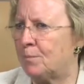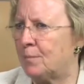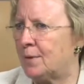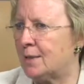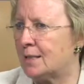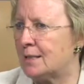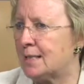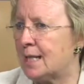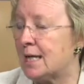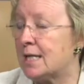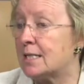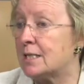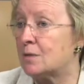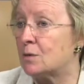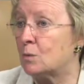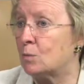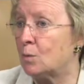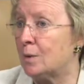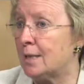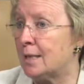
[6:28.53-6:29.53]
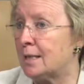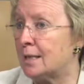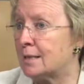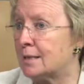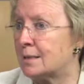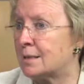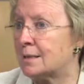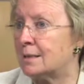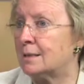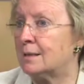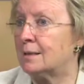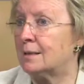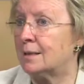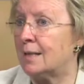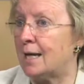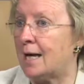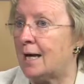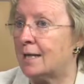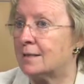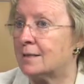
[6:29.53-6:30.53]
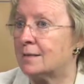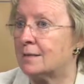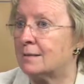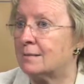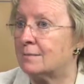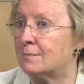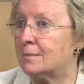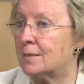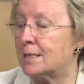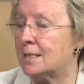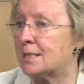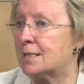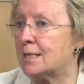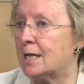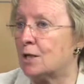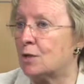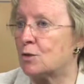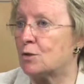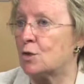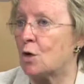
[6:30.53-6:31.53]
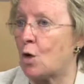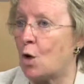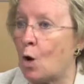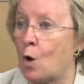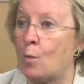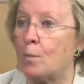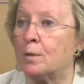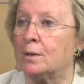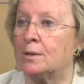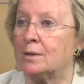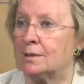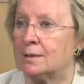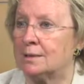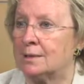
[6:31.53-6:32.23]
the days of the week that these centers are open.